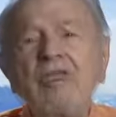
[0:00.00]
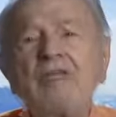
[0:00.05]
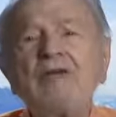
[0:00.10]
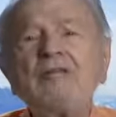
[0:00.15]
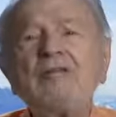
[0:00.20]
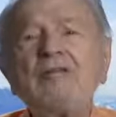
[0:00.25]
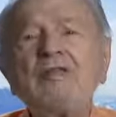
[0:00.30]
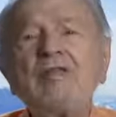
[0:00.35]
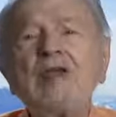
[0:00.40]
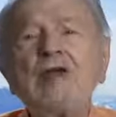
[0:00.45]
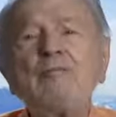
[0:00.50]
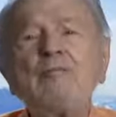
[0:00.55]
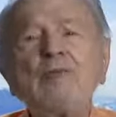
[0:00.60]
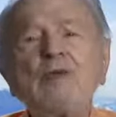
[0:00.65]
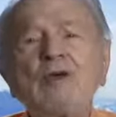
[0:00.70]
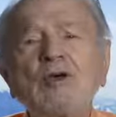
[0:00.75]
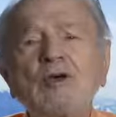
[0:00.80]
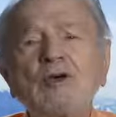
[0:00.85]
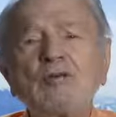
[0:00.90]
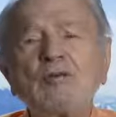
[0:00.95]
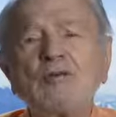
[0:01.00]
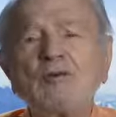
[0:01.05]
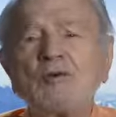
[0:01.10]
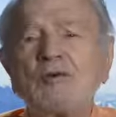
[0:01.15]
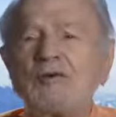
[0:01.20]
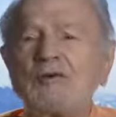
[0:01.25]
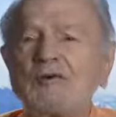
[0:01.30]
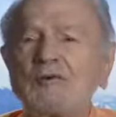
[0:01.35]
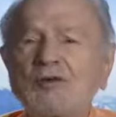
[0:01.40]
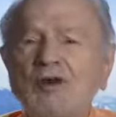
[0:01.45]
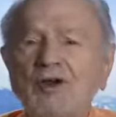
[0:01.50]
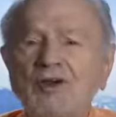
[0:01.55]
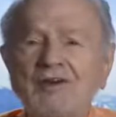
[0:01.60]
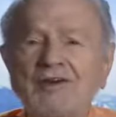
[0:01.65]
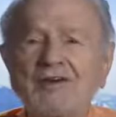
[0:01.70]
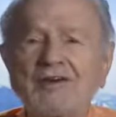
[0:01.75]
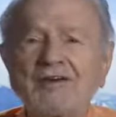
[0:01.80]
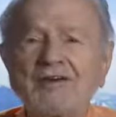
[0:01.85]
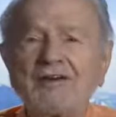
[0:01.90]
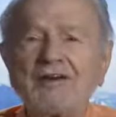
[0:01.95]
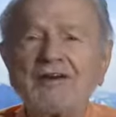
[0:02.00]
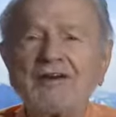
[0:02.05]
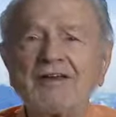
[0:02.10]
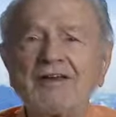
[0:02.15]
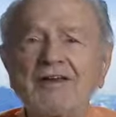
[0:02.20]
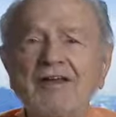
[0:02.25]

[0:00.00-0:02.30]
everything I'm looking for is right here.